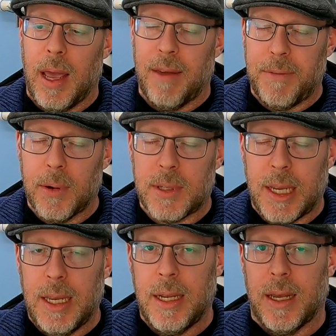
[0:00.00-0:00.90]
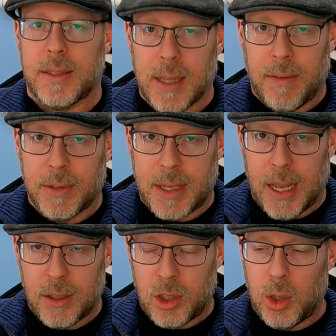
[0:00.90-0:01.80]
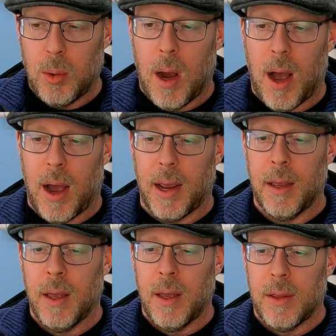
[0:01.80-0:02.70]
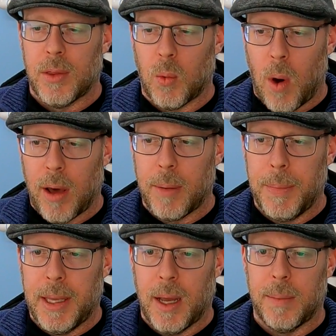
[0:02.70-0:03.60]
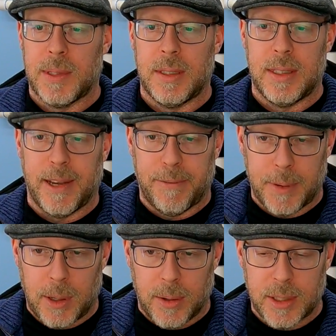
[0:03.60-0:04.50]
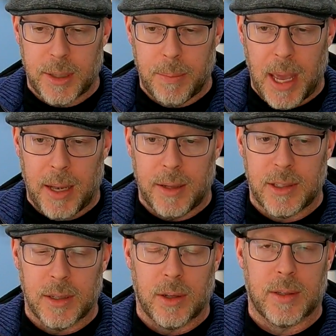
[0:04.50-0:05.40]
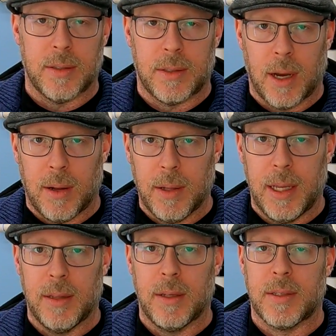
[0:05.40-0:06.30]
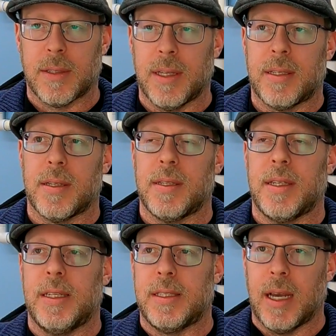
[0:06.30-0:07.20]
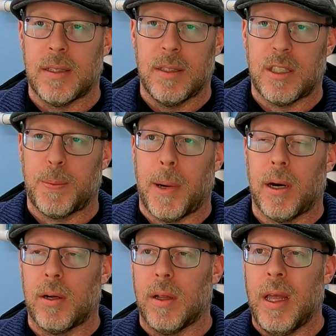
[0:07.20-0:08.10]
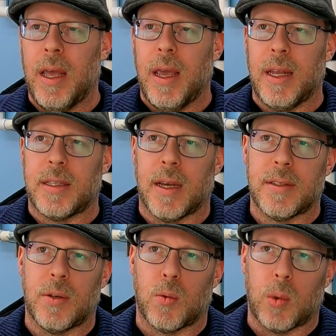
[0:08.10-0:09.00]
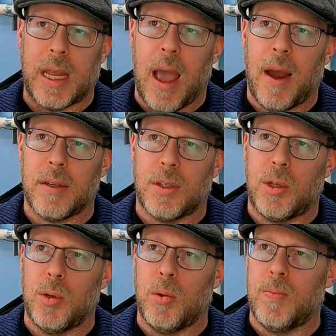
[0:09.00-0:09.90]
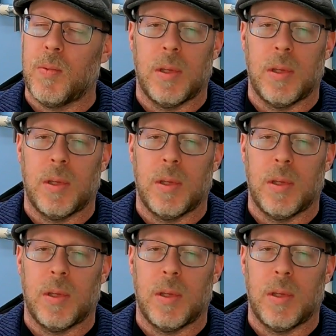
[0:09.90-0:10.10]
if your TDS levels get too high, the water becomes difficult to manage. It looks dull, it looks listless, it doesn't sparkle, it doesn't react to